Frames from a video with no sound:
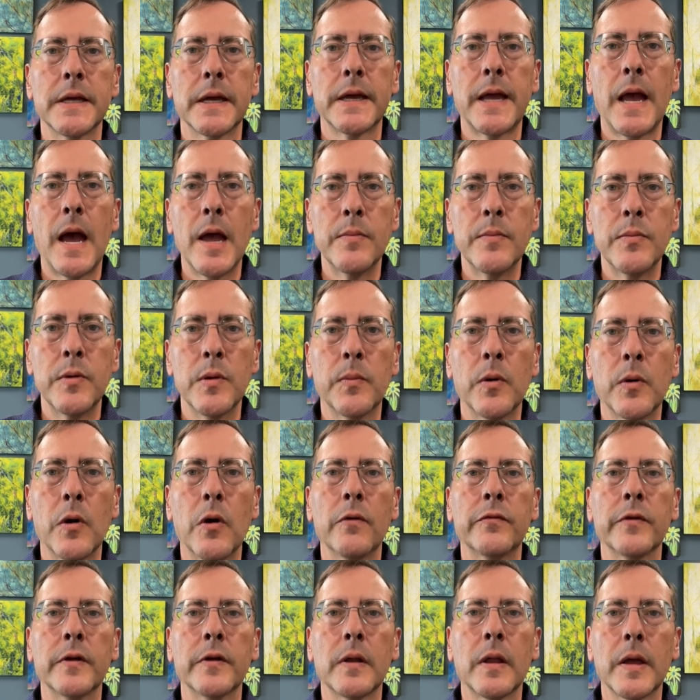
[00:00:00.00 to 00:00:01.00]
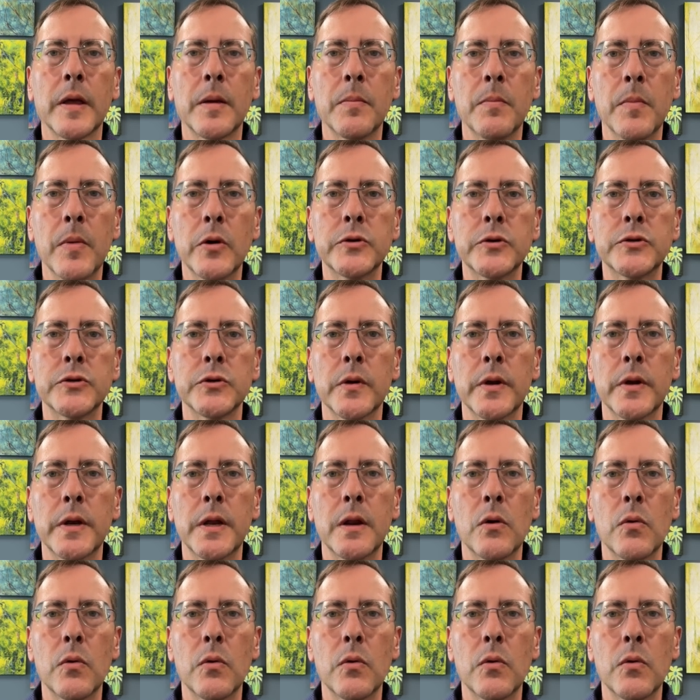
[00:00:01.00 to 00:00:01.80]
like ibuprofen, like Motrin,